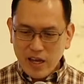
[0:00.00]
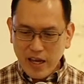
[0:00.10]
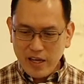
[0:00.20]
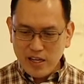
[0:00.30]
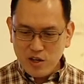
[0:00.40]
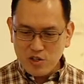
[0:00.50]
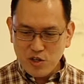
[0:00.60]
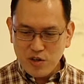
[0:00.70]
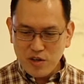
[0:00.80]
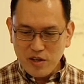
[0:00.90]
And he
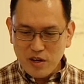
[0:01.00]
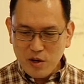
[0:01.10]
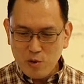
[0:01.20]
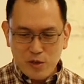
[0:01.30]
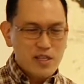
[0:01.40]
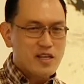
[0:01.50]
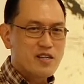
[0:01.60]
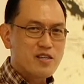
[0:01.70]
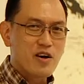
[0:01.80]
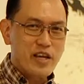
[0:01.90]
also wounded
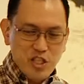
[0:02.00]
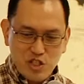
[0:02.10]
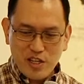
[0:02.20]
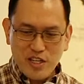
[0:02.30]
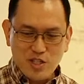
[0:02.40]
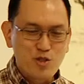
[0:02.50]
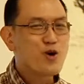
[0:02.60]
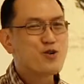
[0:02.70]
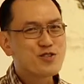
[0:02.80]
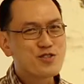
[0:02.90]
or injured his
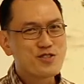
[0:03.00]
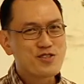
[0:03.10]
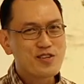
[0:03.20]
nose.